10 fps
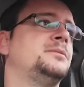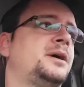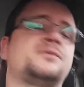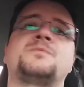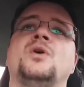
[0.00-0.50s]

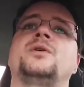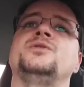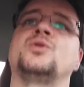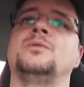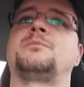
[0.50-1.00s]
I've
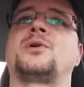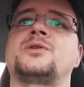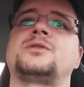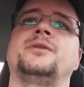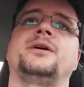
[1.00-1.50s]
spoken to him
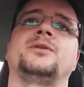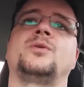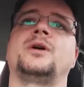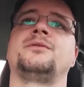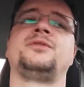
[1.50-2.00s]
personally on
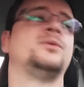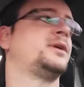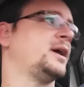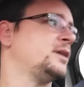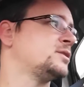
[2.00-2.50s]
quite a few
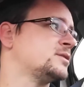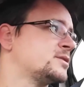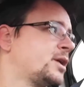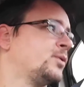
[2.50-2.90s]
occasions.